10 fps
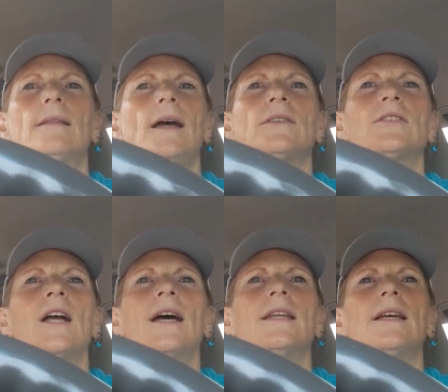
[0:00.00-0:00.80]
That's
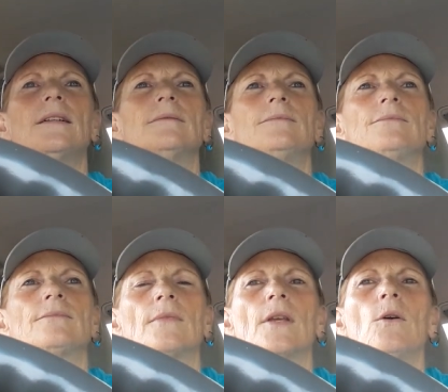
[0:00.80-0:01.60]
not it.
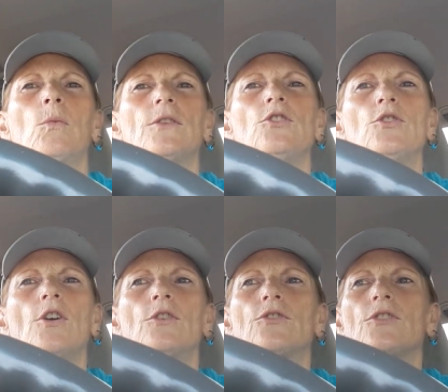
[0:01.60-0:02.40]
What you
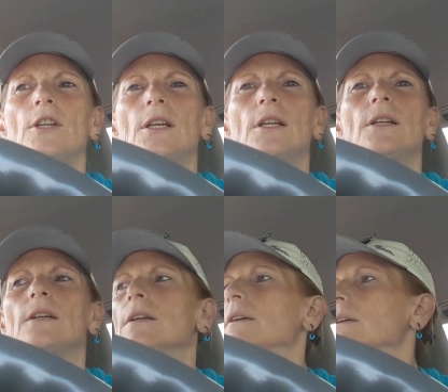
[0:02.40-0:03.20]
don't see
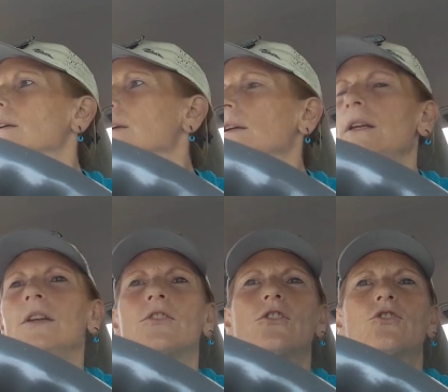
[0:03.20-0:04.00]

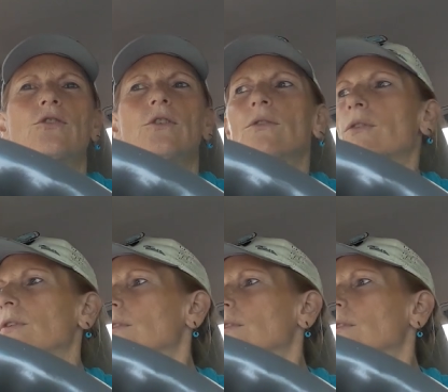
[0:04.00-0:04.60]
is the truth.